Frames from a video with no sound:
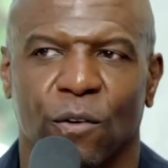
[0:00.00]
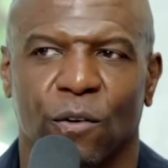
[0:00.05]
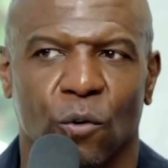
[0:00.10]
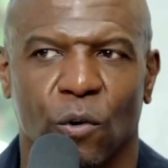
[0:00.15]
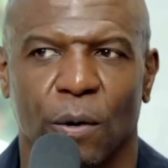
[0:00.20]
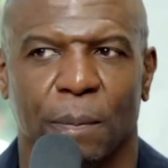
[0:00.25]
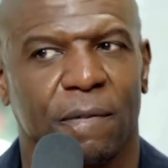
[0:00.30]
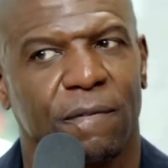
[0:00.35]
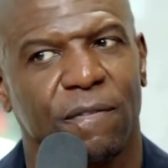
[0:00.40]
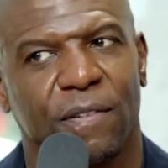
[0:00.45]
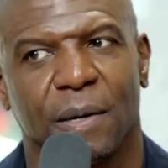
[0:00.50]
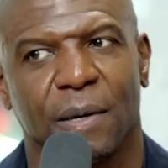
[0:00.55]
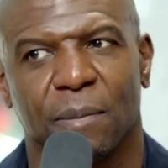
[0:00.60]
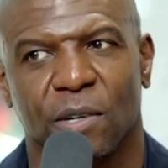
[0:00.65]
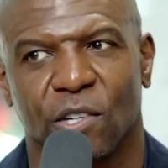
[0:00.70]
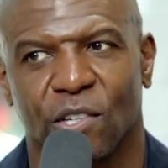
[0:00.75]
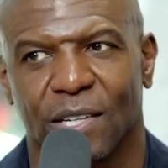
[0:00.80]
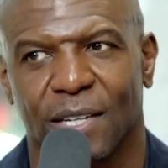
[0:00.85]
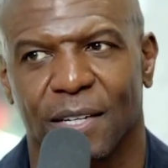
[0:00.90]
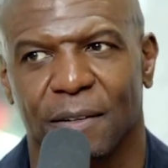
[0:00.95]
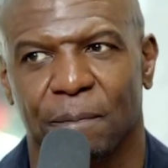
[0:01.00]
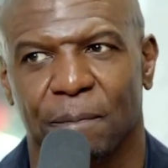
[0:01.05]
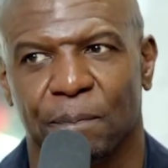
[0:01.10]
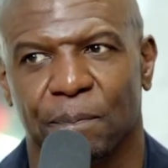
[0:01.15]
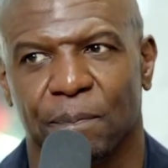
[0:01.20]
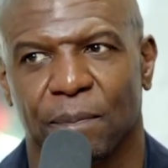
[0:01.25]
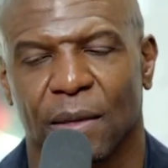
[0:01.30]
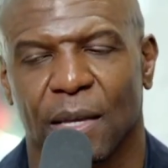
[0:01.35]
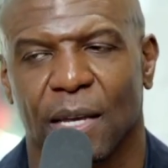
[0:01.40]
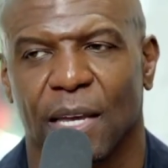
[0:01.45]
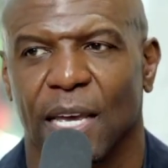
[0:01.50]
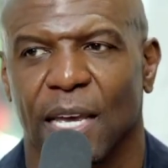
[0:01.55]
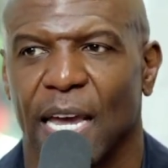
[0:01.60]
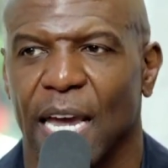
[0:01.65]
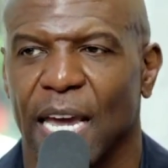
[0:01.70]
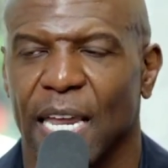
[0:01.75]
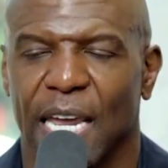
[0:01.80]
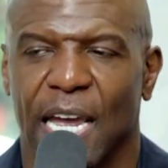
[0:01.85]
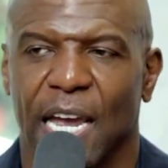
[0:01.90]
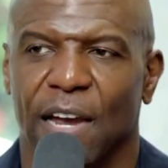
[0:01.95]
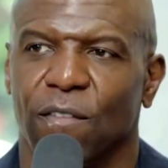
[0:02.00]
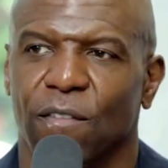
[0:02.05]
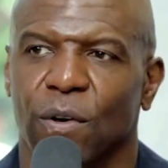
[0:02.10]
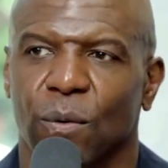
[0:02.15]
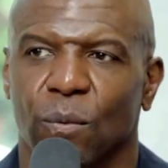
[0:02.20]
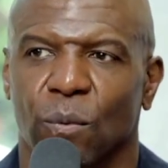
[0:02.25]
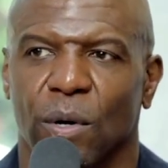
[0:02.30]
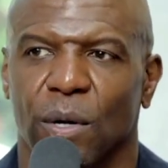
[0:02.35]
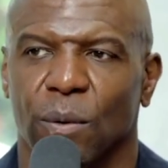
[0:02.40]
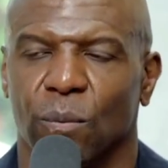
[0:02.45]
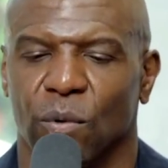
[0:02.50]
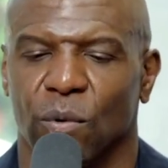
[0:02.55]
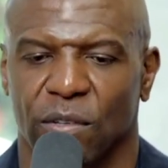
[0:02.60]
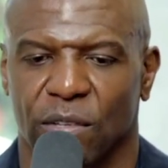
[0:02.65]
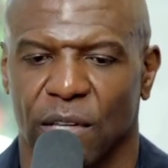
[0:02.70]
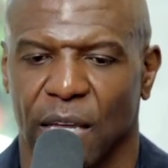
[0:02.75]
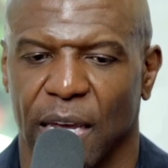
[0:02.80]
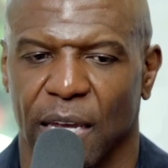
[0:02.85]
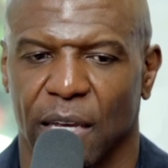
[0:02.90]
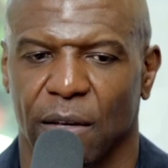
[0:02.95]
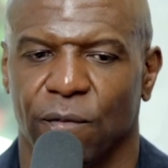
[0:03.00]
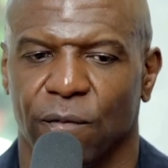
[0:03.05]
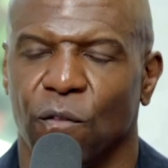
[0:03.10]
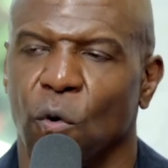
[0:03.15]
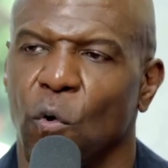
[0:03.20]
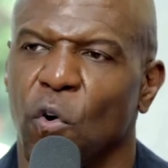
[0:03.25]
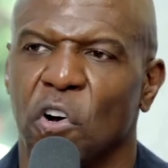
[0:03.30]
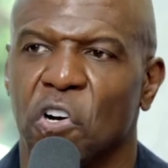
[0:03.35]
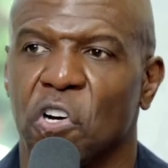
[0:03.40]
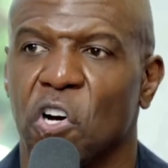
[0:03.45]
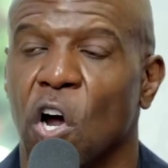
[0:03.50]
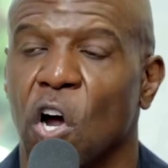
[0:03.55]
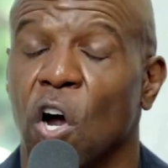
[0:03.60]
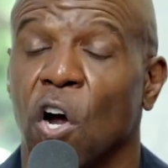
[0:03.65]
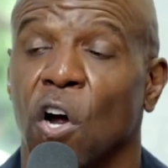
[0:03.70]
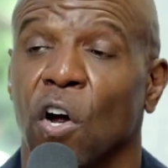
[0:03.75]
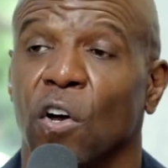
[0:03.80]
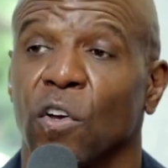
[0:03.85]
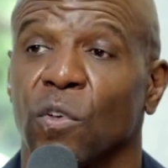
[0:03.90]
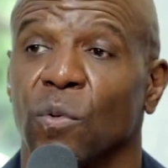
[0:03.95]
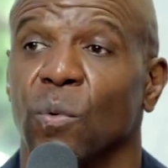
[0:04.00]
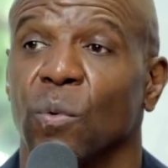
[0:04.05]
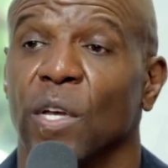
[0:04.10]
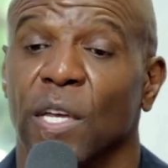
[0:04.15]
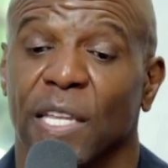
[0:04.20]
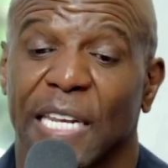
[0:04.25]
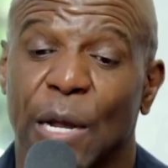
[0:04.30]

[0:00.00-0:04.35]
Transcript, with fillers: grew up in Flint, Michigan and everyone was like foreign cars.